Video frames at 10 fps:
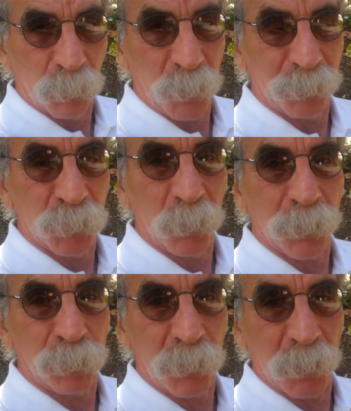we have
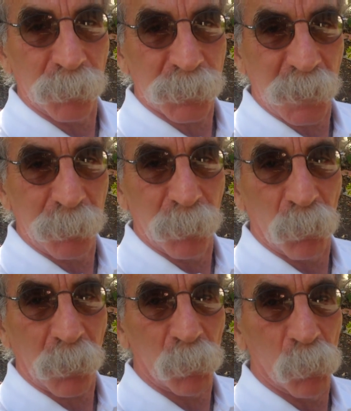23 of the same
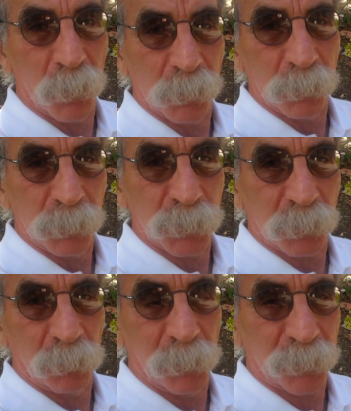Mark I
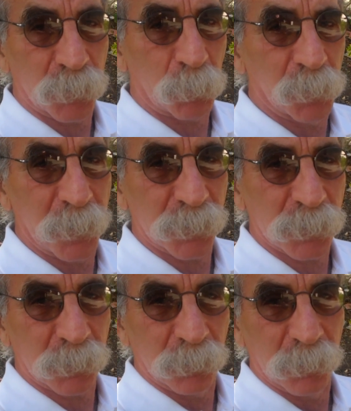General Electric
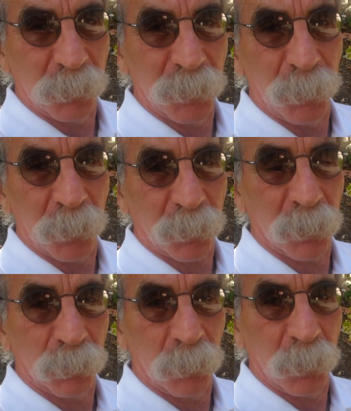plants in
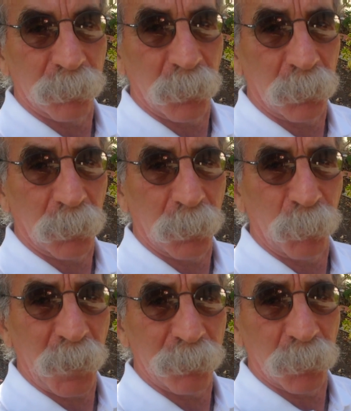America.
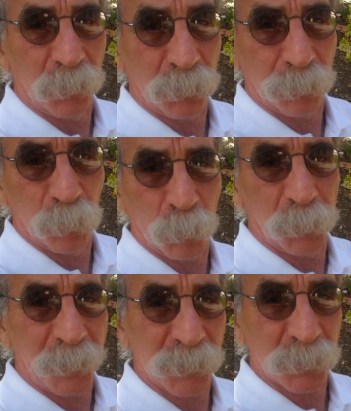We have 104
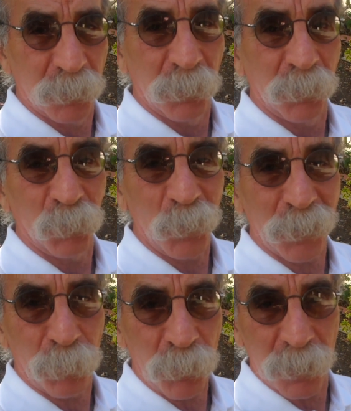plants,
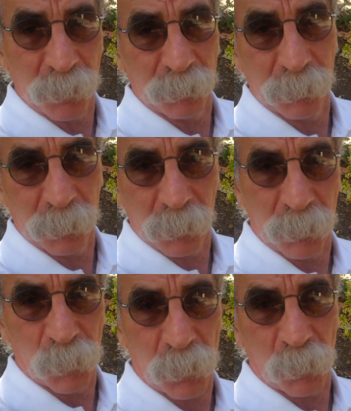23 of them
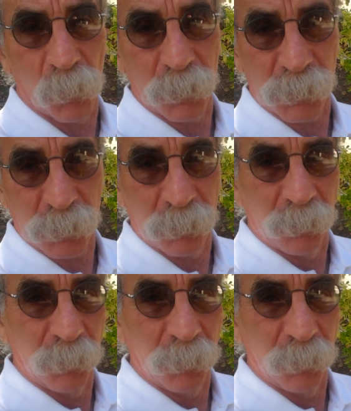are Mark I's.